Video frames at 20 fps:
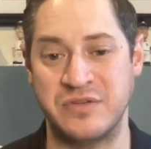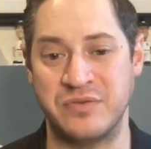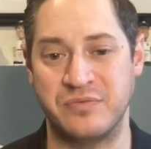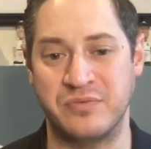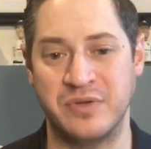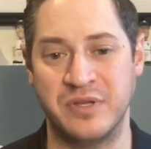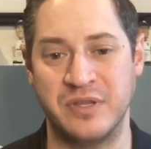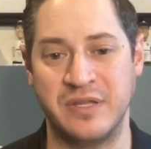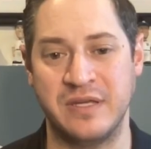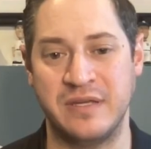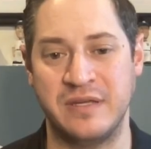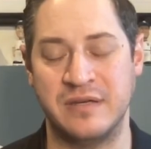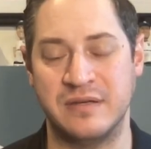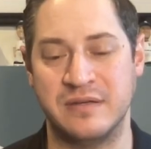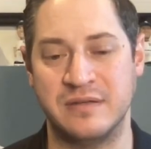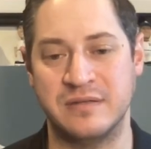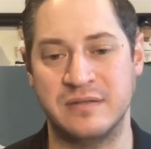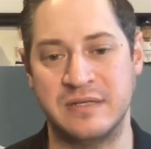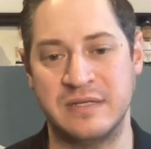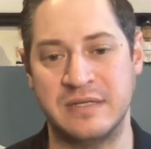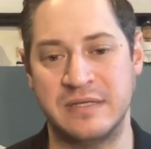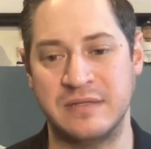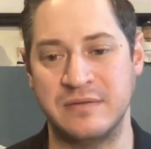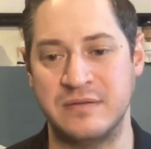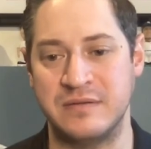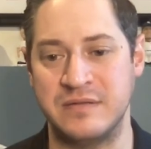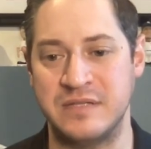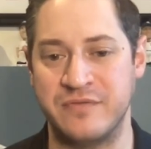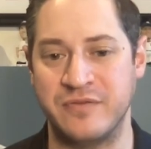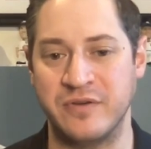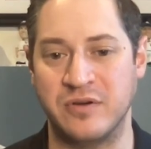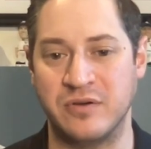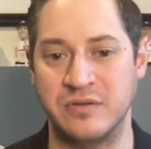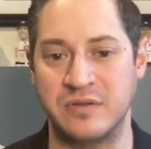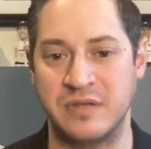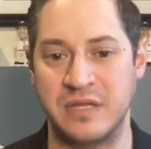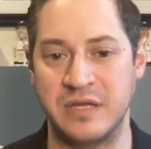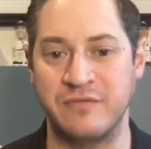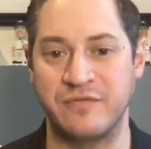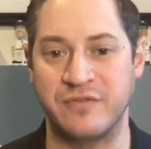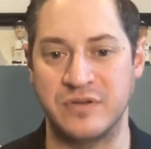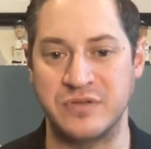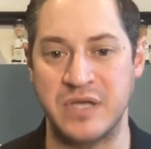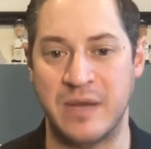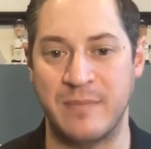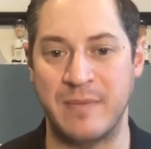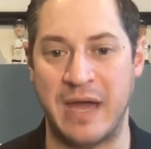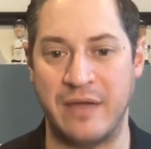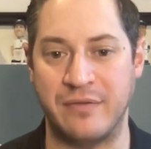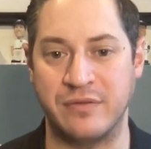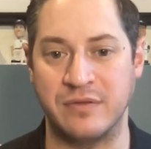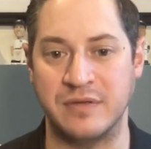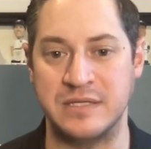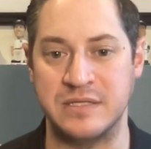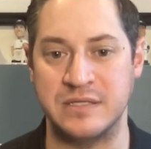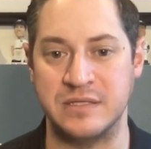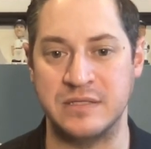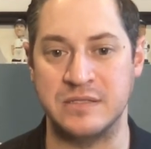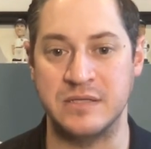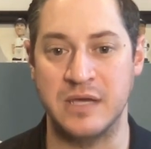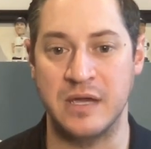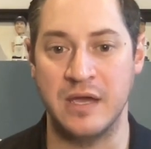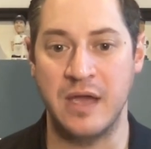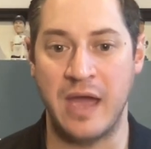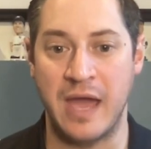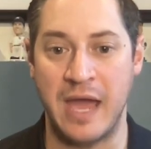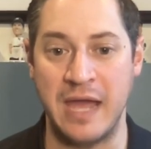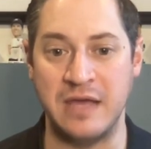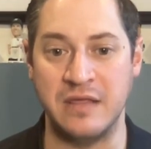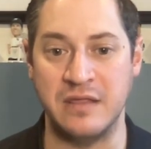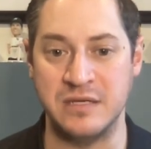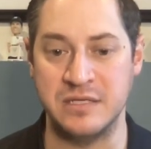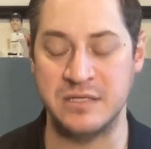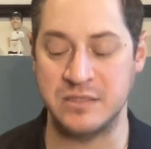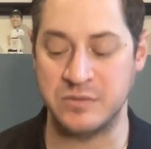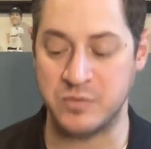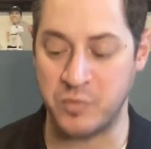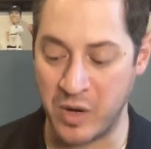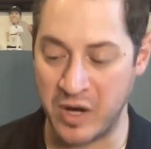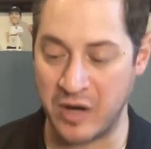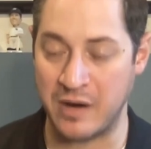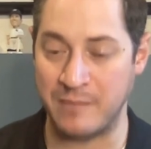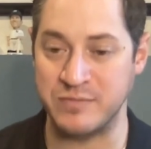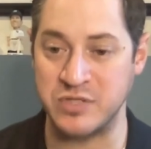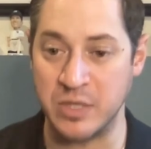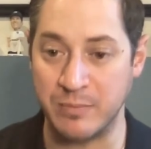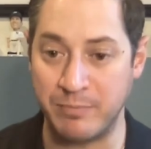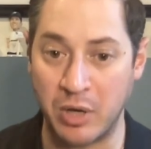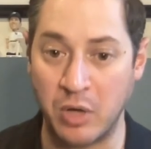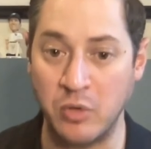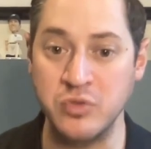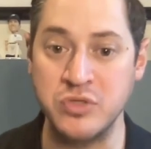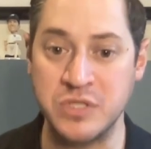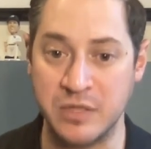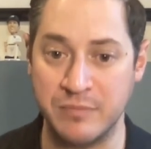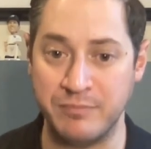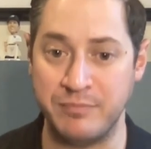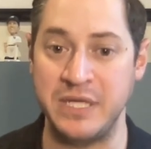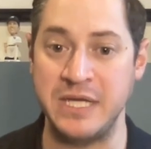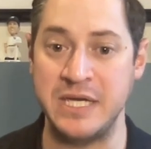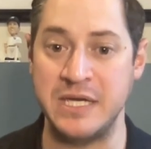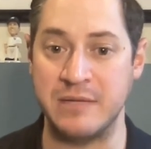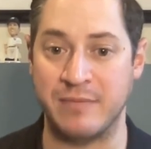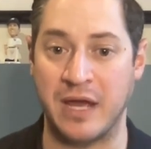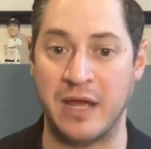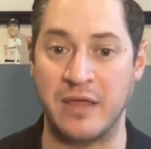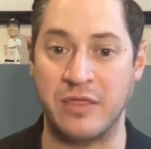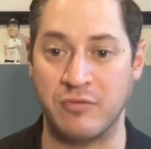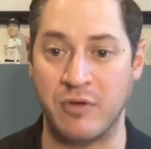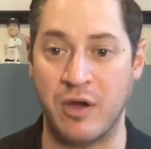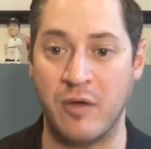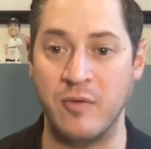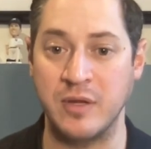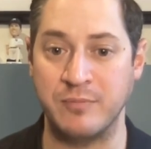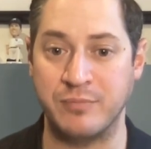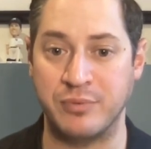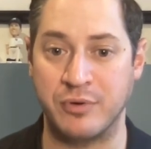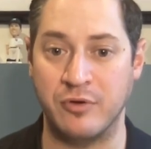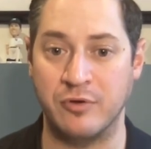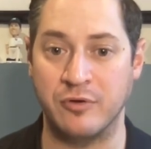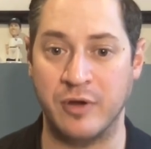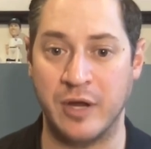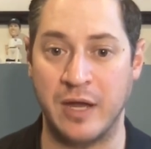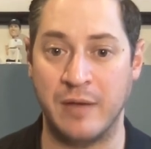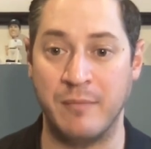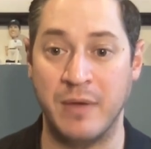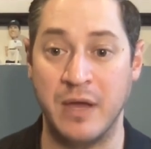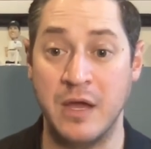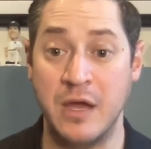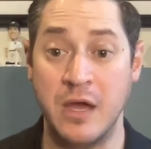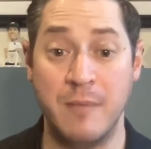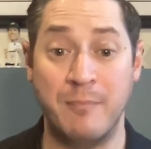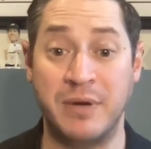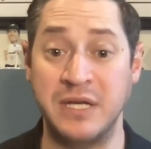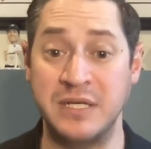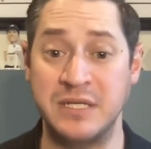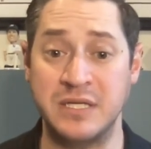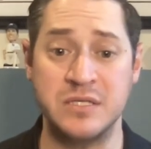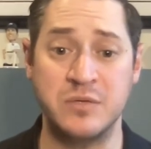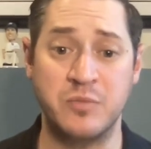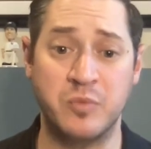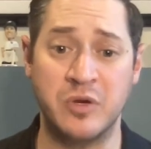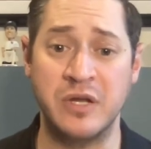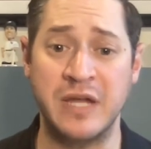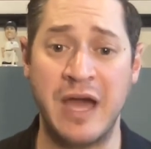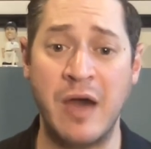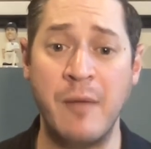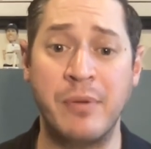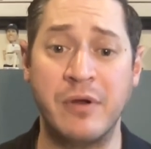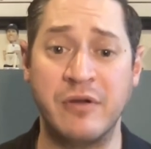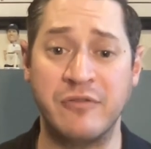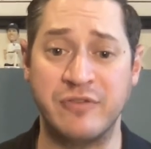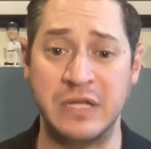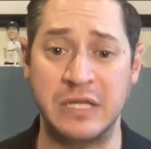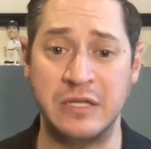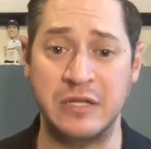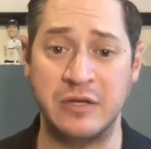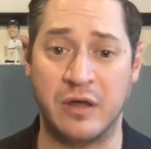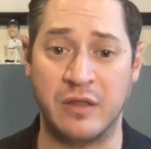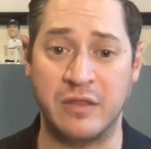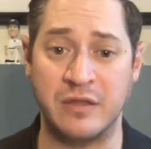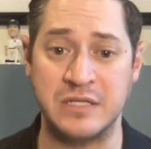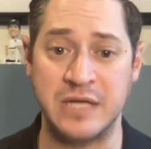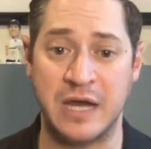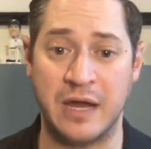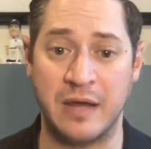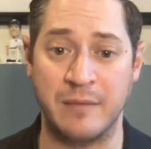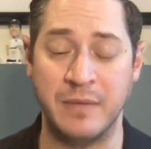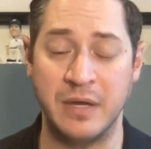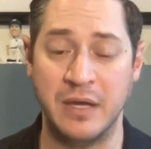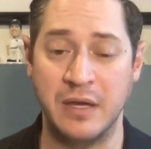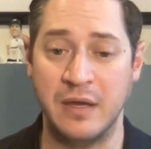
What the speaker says: a really difficult thing for some athletes is, hey, this is where I'm supposed to be in my throwing program, but it doesn't work out perfectly all the time.